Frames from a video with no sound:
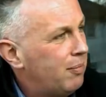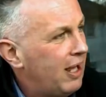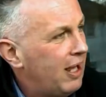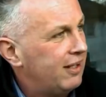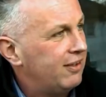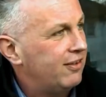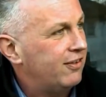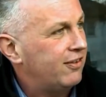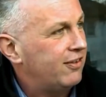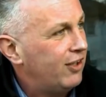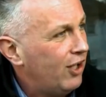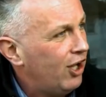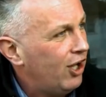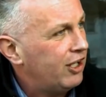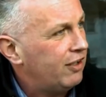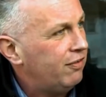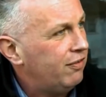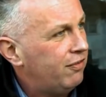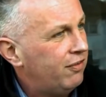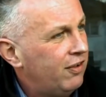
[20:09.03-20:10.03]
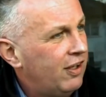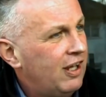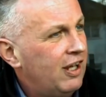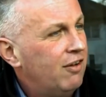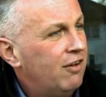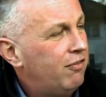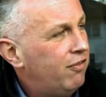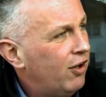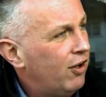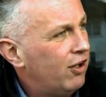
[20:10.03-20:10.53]
man's life
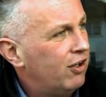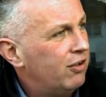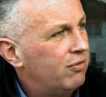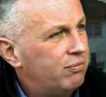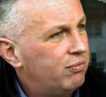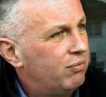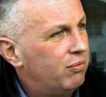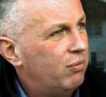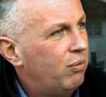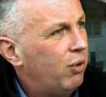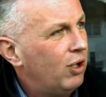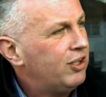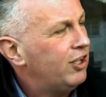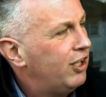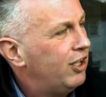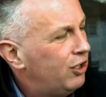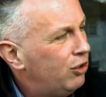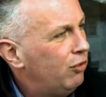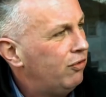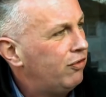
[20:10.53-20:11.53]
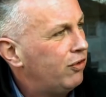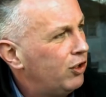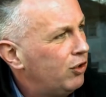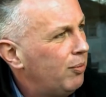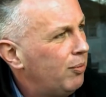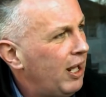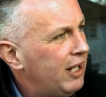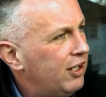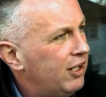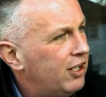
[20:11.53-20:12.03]
for what did he do for
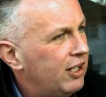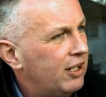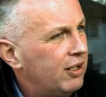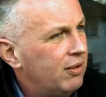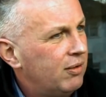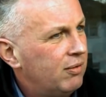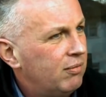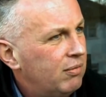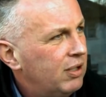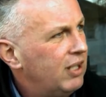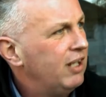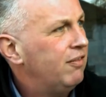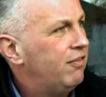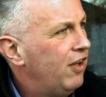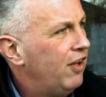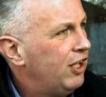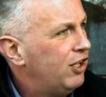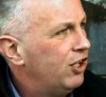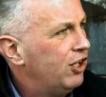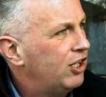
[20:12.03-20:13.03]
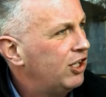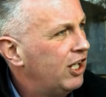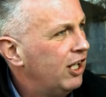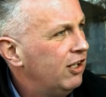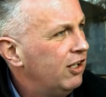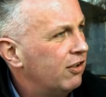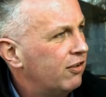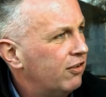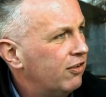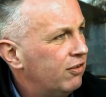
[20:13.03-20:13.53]
humanity? He invented
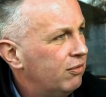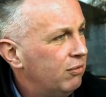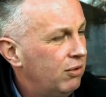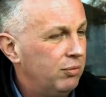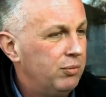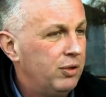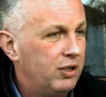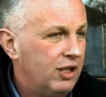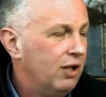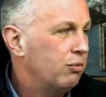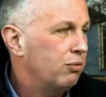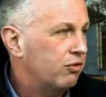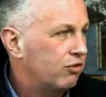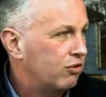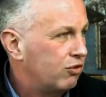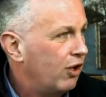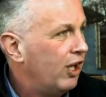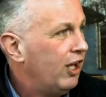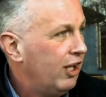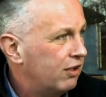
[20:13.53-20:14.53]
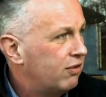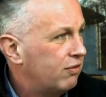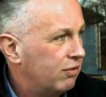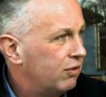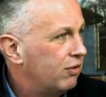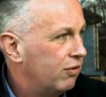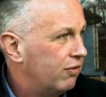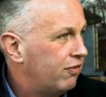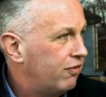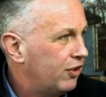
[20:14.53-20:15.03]
Guinness. Well, I mean, that was great,
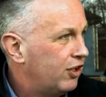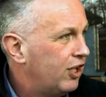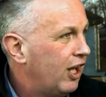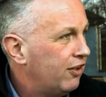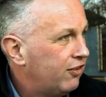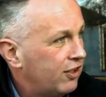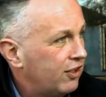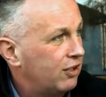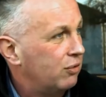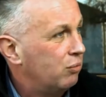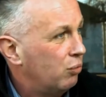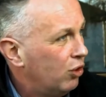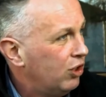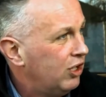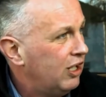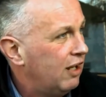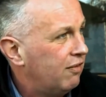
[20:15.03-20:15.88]
you know, fantastic on one